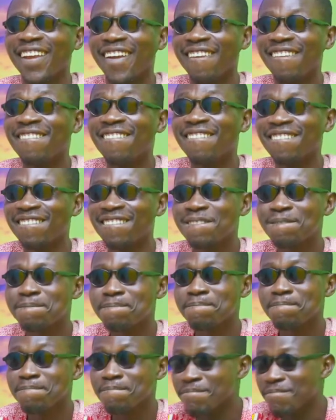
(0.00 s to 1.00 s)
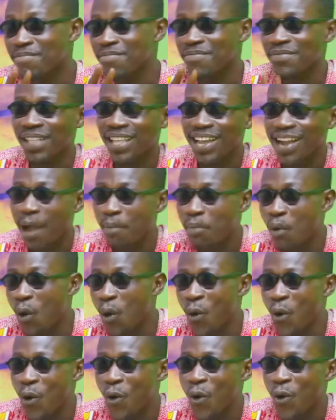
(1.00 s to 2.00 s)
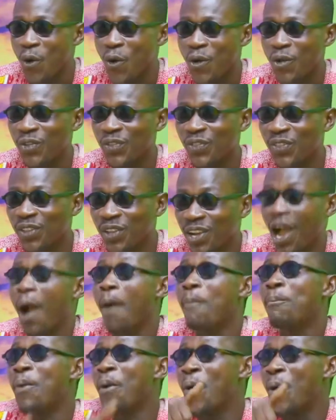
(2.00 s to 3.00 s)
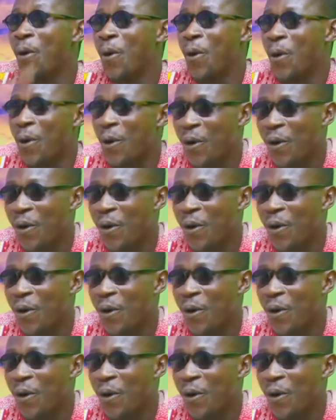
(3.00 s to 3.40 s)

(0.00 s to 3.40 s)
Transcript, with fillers: Yeah, with some cheese. Sam, wherever you are, shout out to you.